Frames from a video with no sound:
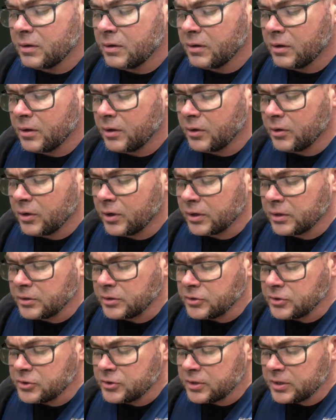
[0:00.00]
And I can
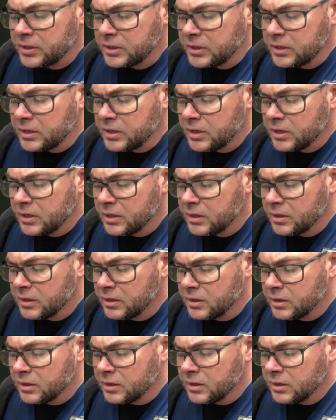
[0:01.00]
see
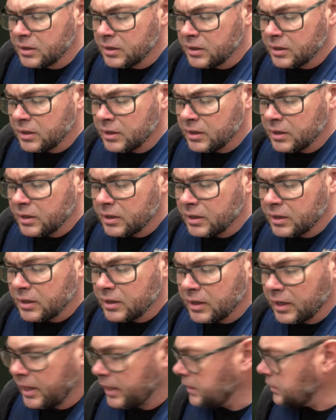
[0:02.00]

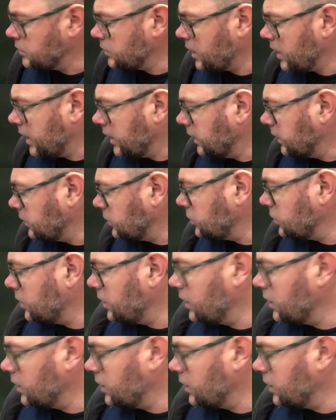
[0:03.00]
88.